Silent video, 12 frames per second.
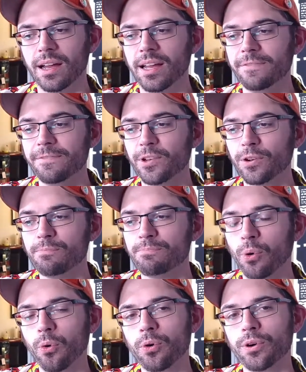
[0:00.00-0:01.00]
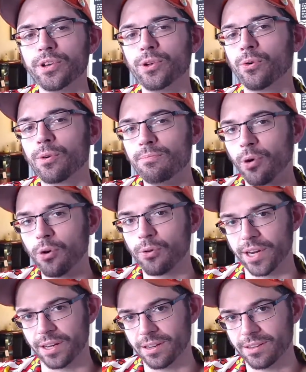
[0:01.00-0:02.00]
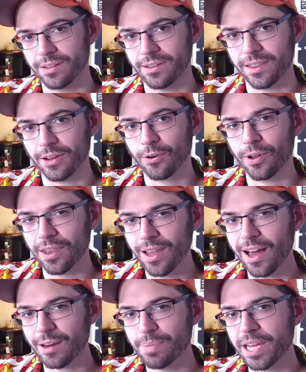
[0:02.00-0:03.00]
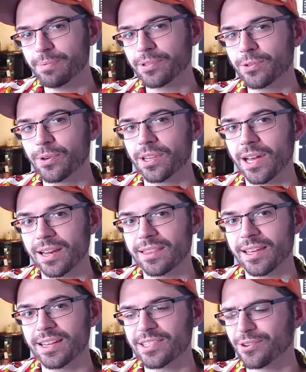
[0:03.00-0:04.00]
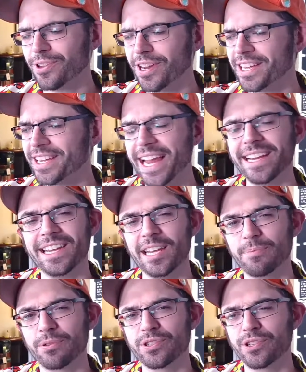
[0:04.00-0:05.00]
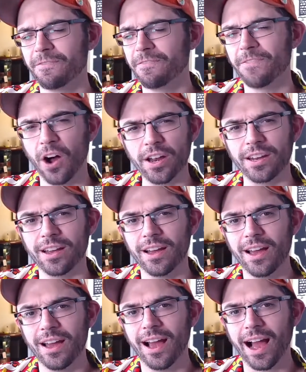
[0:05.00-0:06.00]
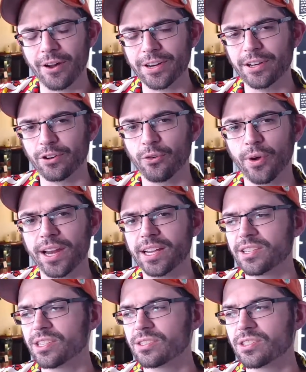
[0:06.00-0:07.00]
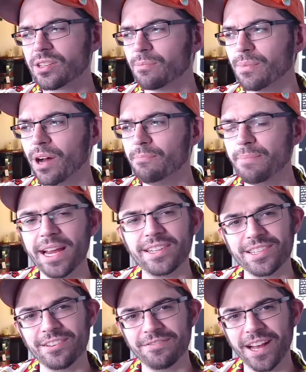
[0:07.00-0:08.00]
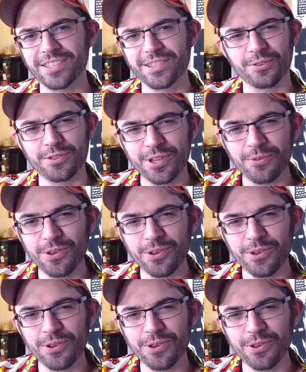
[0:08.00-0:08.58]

If you're bored, you're boring. There are a lot of people doing a lot of things. There are a lot of gatekeepers to fun out here, creating some amazing events that are so